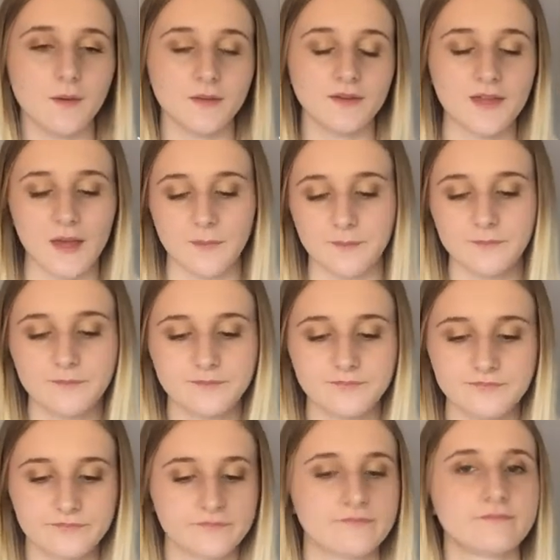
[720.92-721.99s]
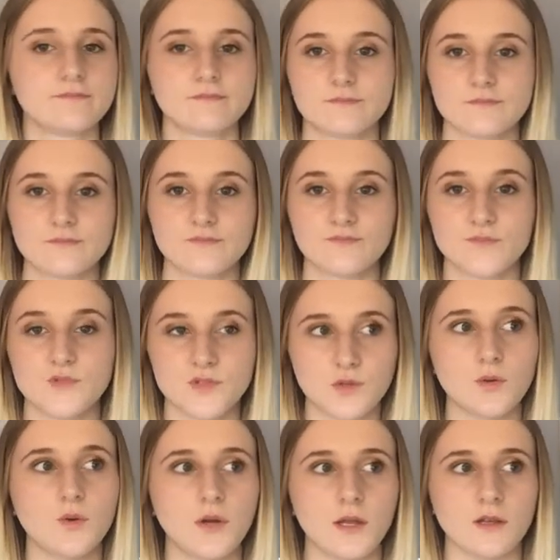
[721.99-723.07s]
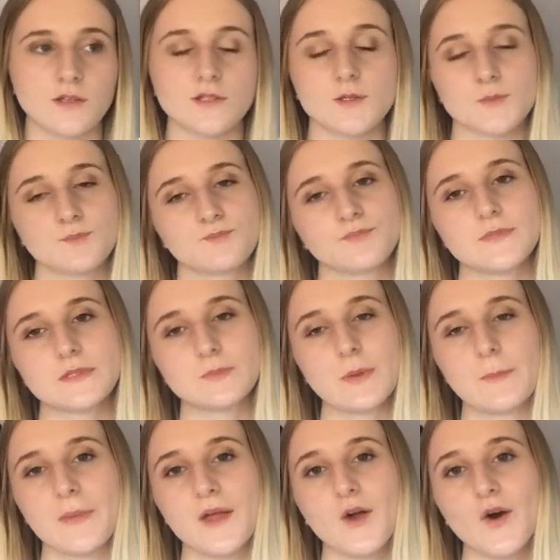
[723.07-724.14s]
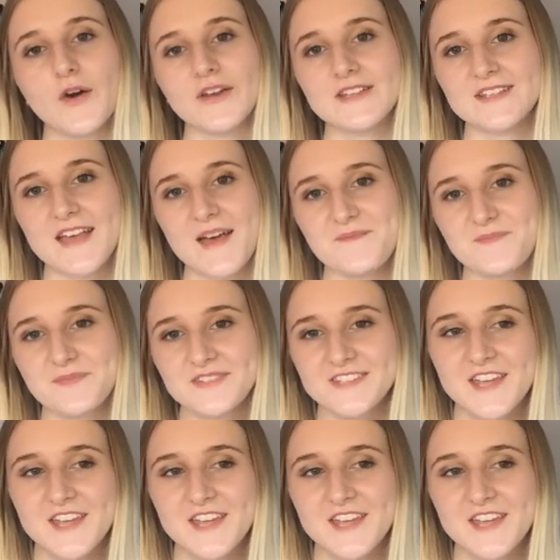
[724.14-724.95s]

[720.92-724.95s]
I, yeah, Sequoia Lodge is where my heart is at,